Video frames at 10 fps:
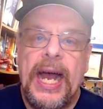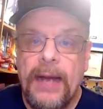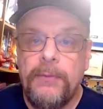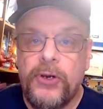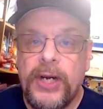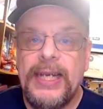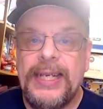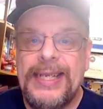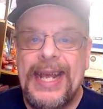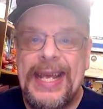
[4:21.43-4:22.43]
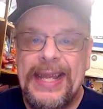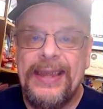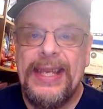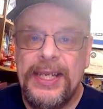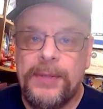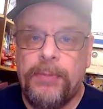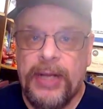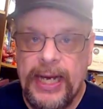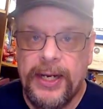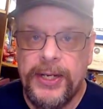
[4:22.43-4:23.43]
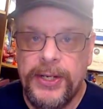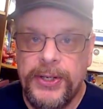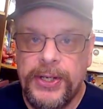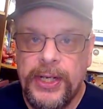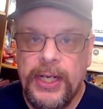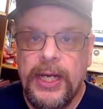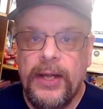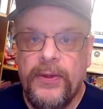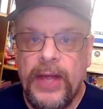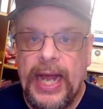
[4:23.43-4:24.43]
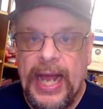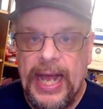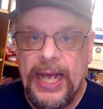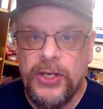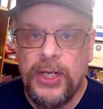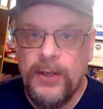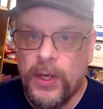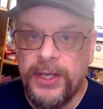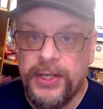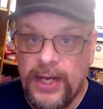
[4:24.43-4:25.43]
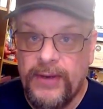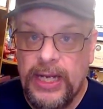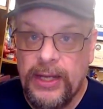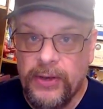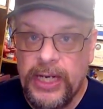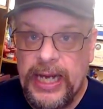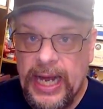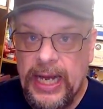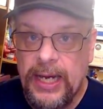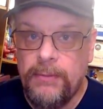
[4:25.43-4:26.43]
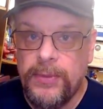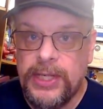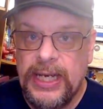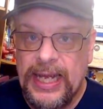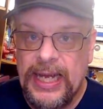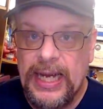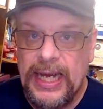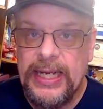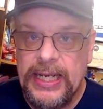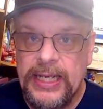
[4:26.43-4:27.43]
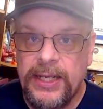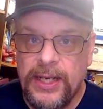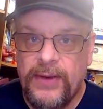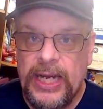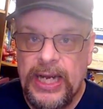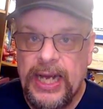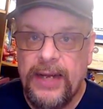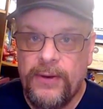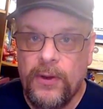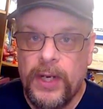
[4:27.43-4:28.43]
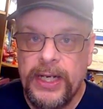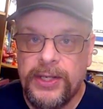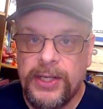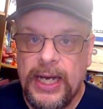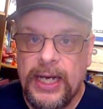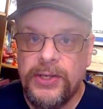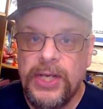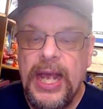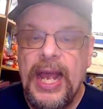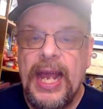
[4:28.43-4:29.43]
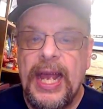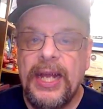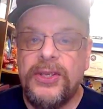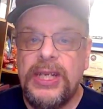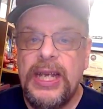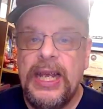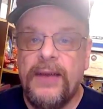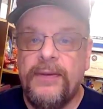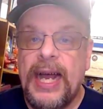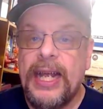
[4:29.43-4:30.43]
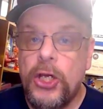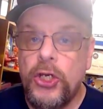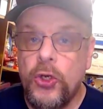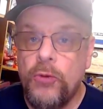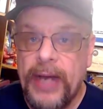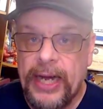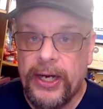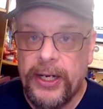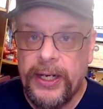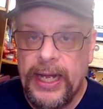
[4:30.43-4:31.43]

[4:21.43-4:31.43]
I'm trying to take these players that actually won 73 games in 1979 for the White Sox and see if I could do better.